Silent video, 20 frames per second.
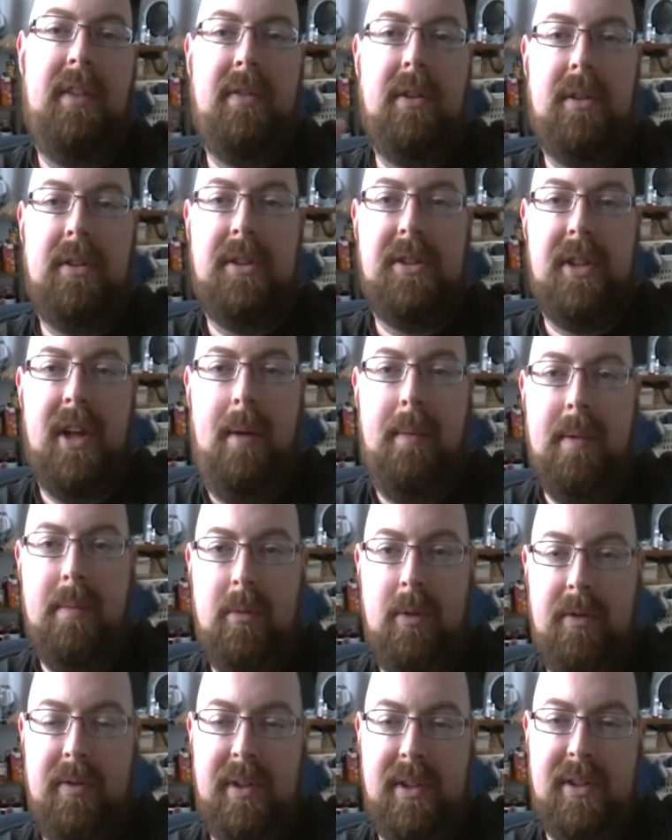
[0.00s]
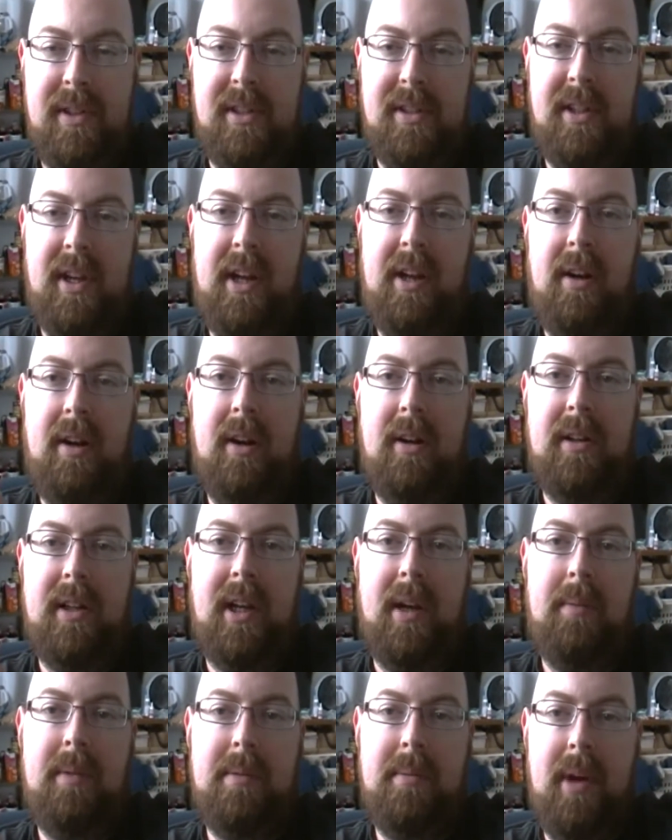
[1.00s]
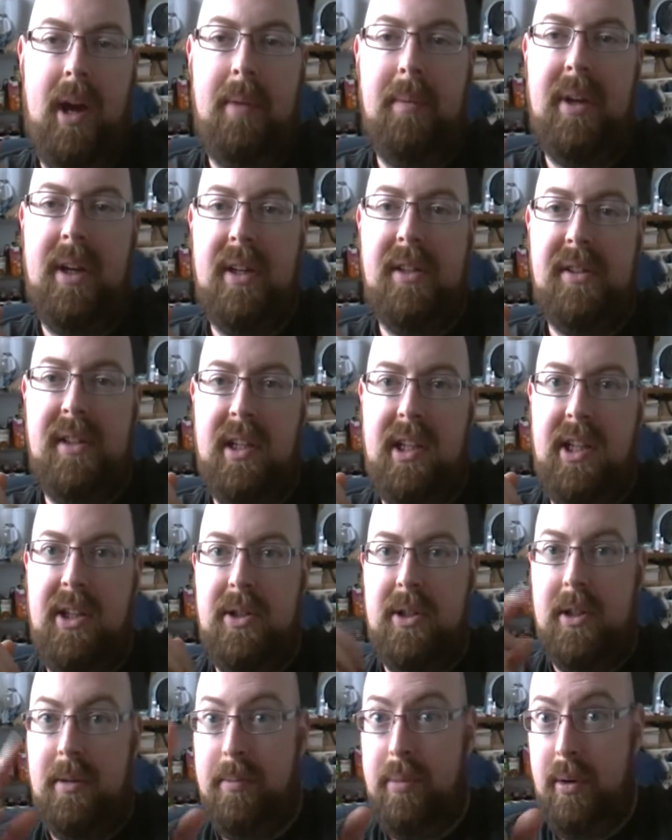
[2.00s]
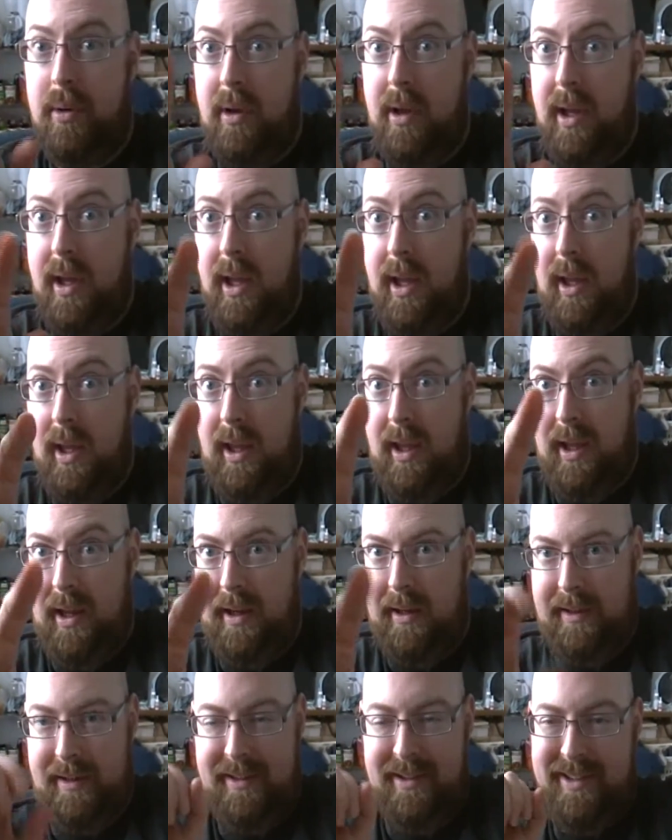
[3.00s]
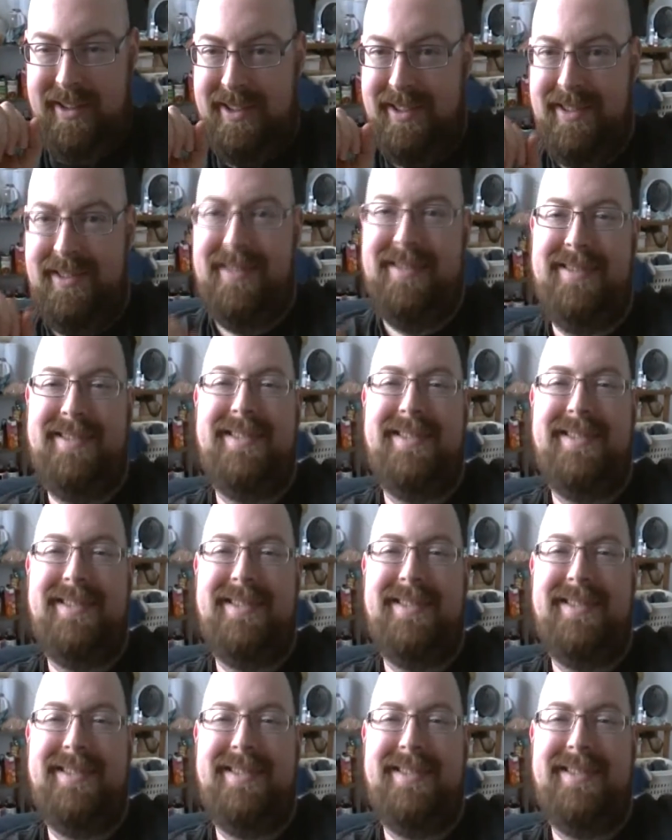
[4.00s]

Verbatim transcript: And if you're into zombie movies, it's kind of hard to come to mind because they eat your brains.